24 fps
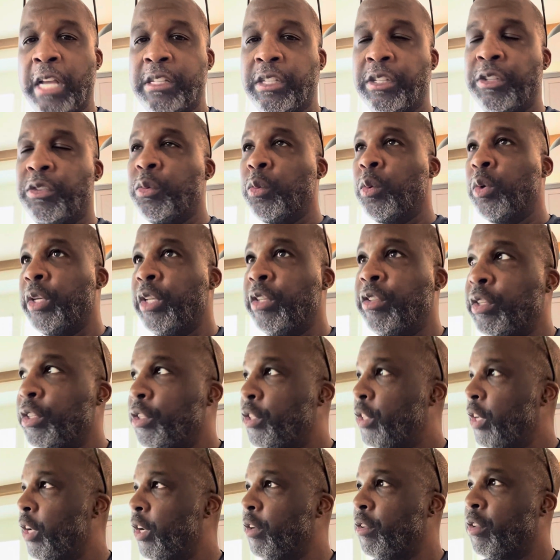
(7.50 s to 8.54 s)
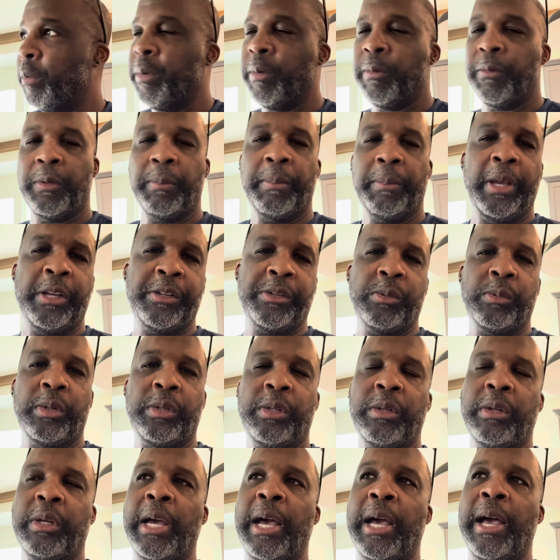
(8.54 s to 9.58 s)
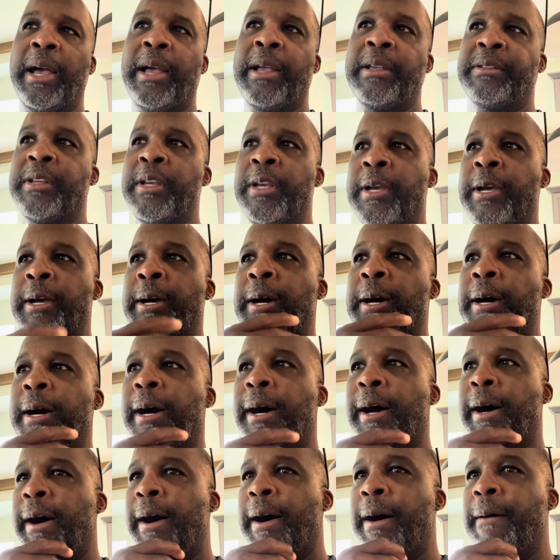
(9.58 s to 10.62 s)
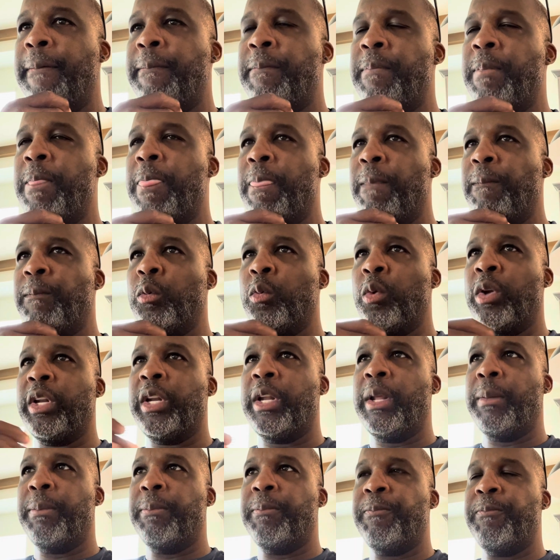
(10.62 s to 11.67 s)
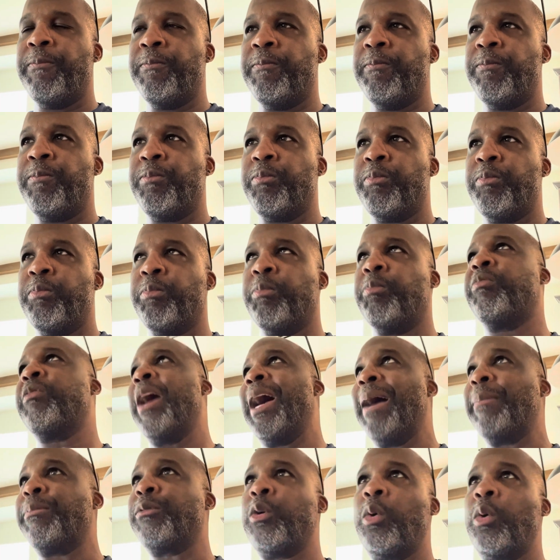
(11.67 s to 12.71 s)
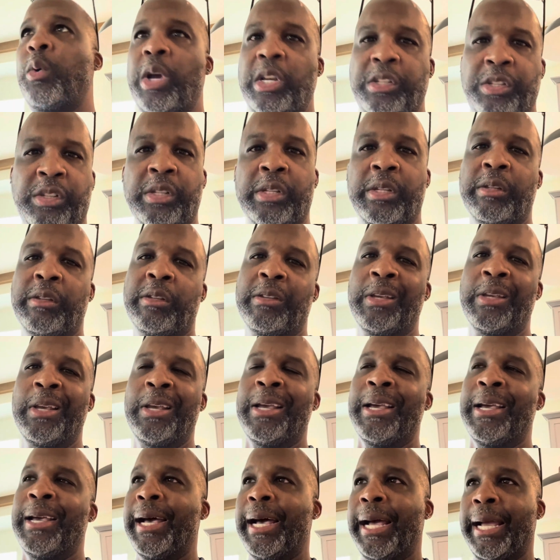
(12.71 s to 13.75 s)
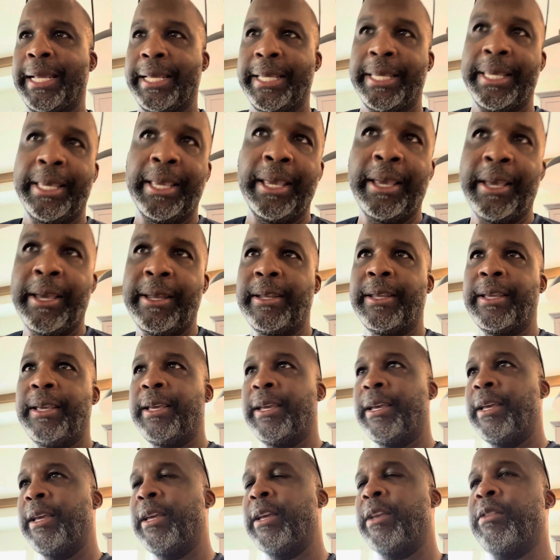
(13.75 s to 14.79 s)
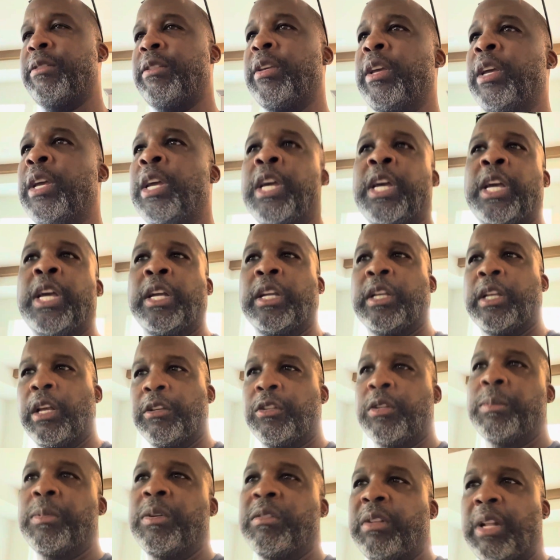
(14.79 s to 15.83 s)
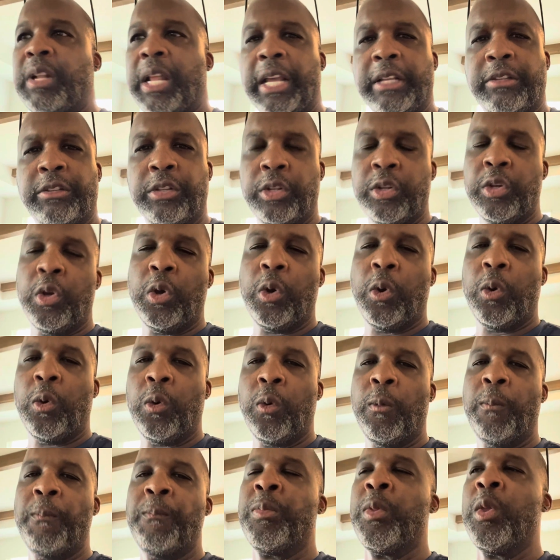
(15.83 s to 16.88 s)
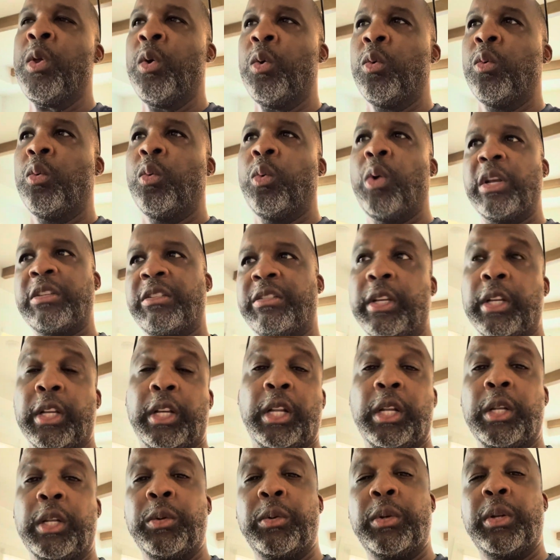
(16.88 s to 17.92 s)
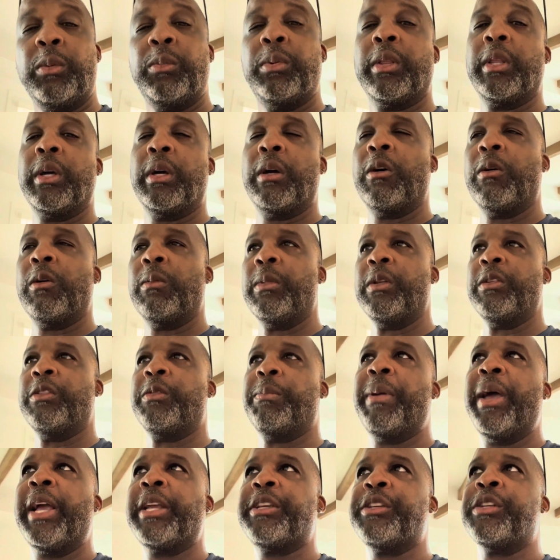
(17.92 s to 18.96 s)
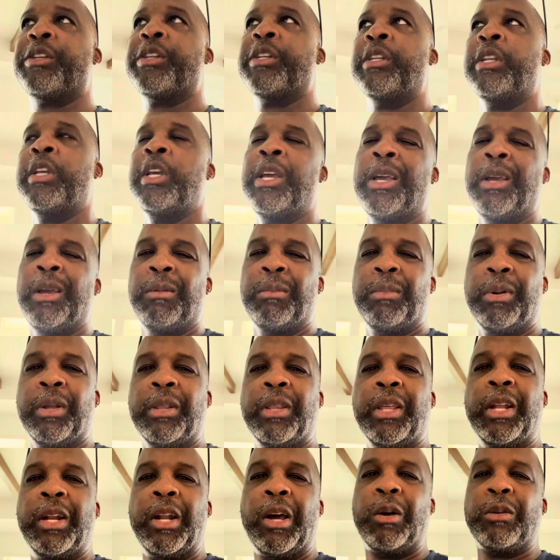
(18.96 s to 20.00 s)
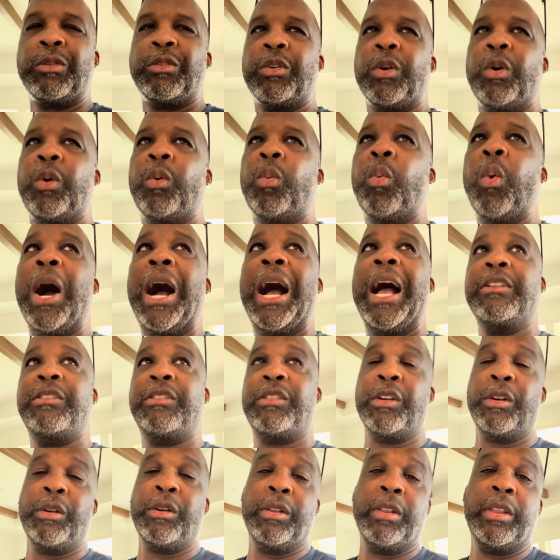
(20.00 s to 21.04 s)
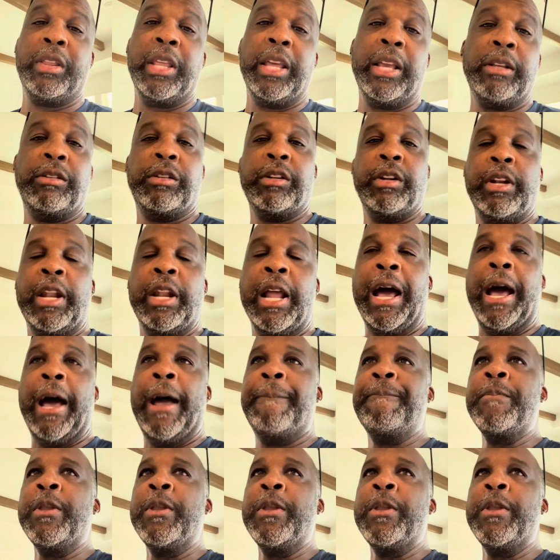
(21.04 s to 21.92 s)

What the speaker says: just wanted to share some information with you guys. One of the top questions I get is customers like to know what's included with the home inspection, but then also why certain things are not.